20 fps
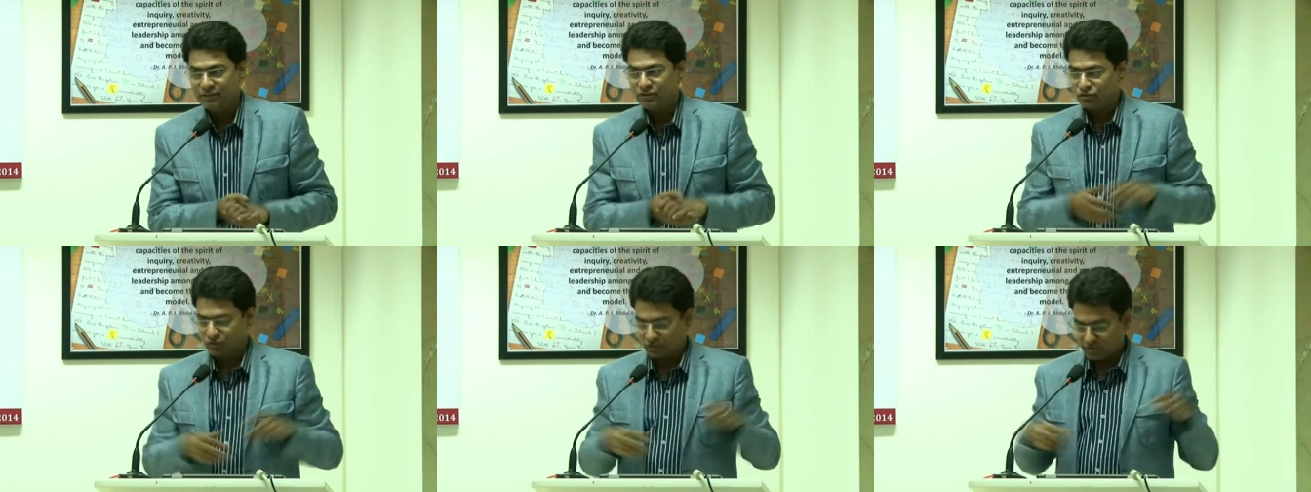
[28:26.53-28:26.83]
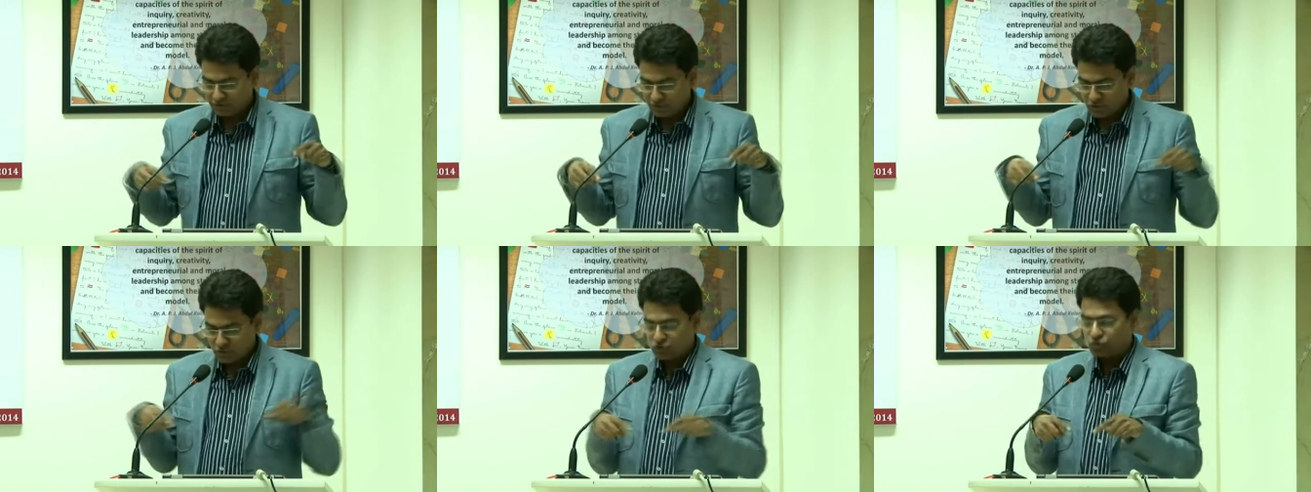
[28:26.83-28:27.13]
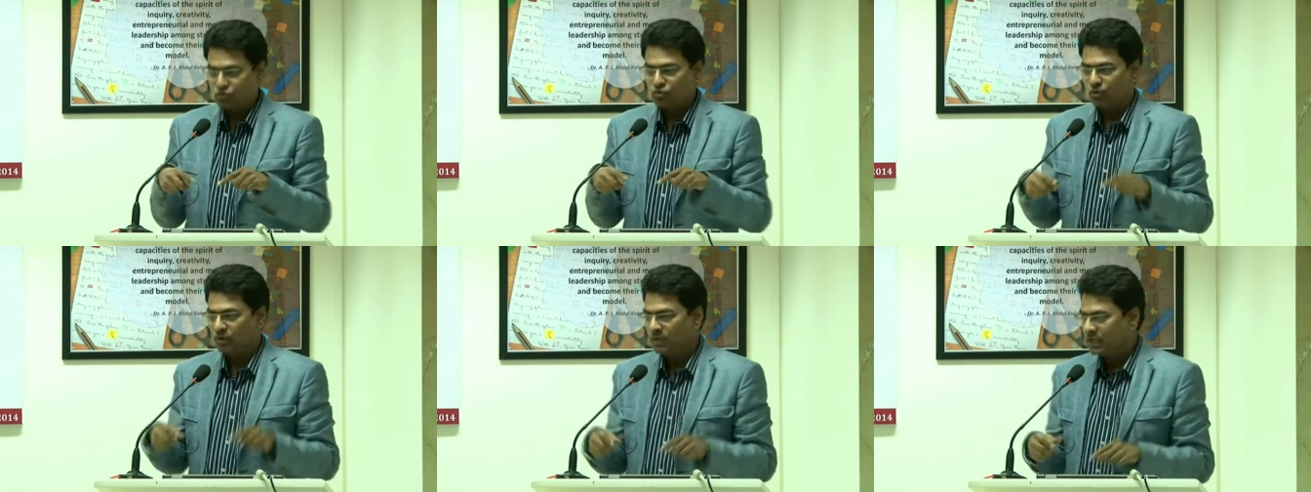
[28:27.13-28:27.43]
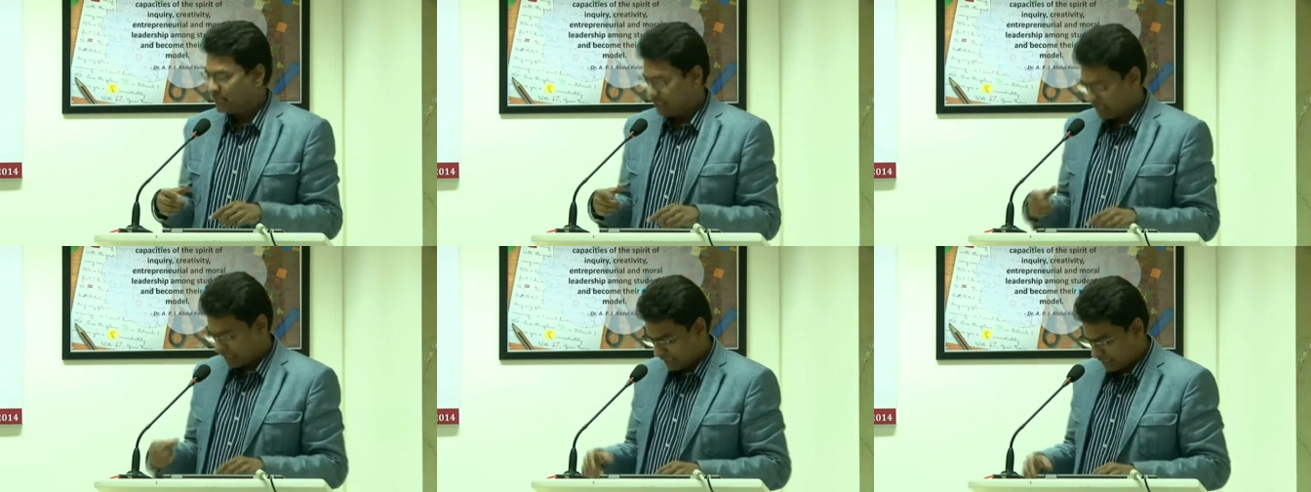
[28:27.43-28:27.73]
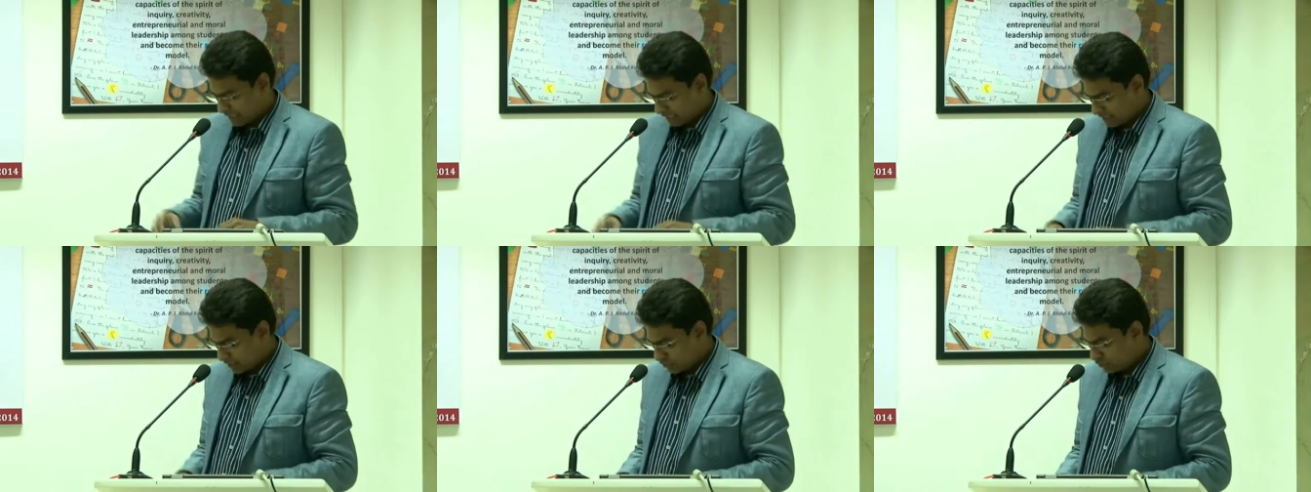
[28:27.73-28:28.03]
So there were two. Al
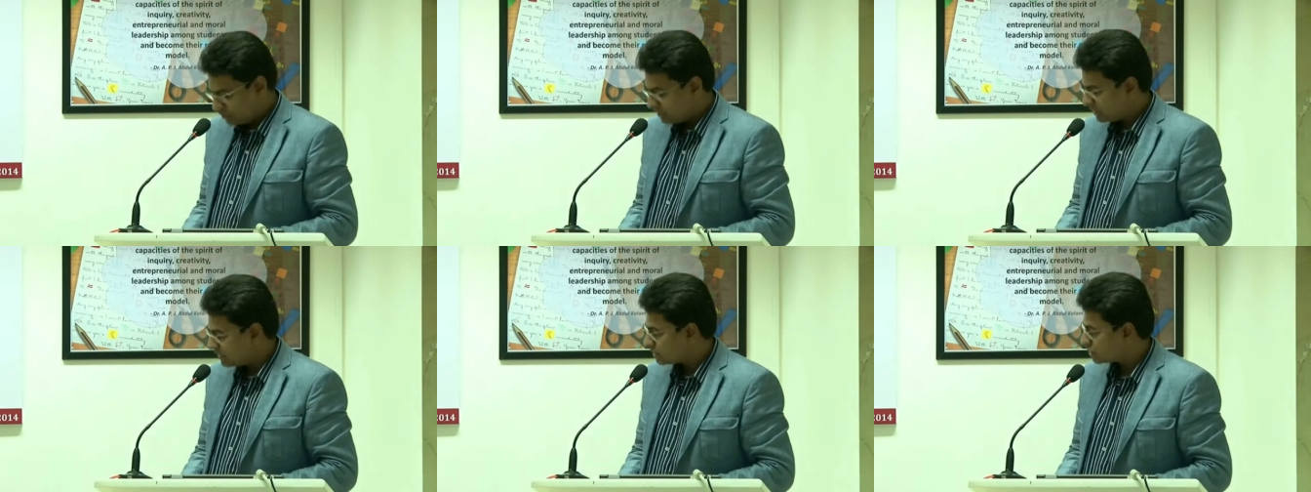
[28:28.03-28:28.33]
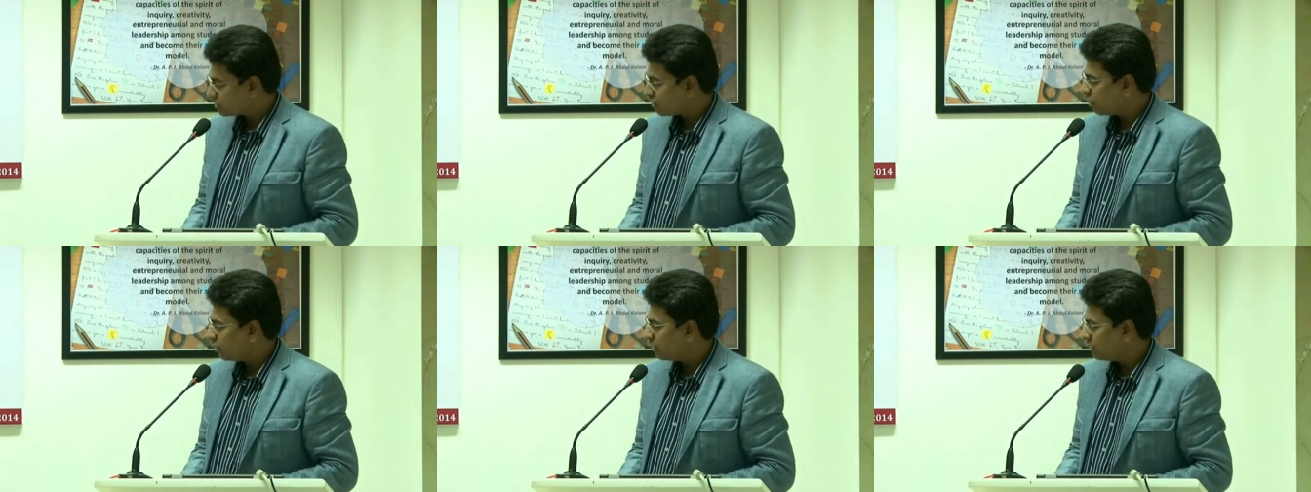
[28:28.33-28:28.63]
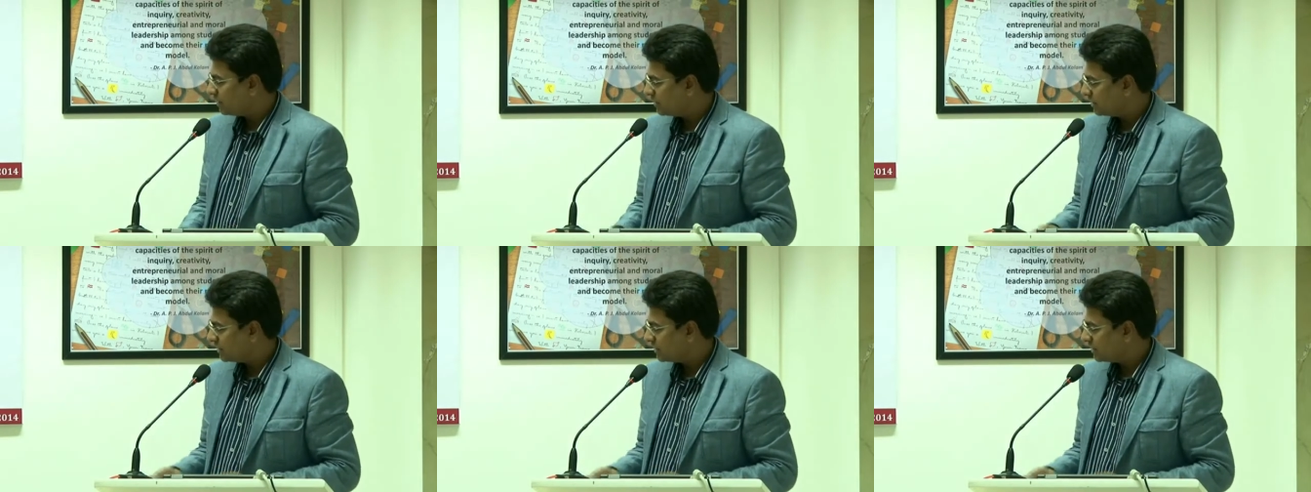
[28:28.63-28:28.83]
Qaeda unit is called